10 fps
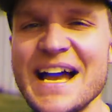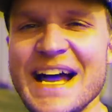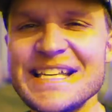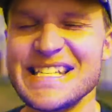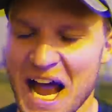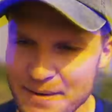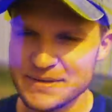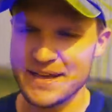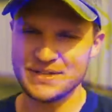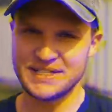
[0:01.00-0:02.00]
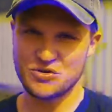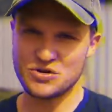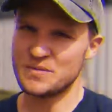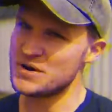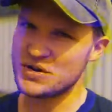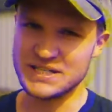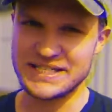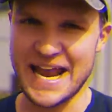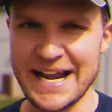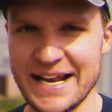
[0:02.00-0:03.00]
guys? Tom Davis here,
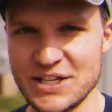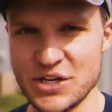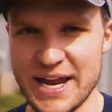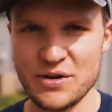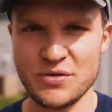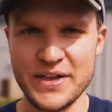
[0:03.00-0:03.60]
America's Canine Educator.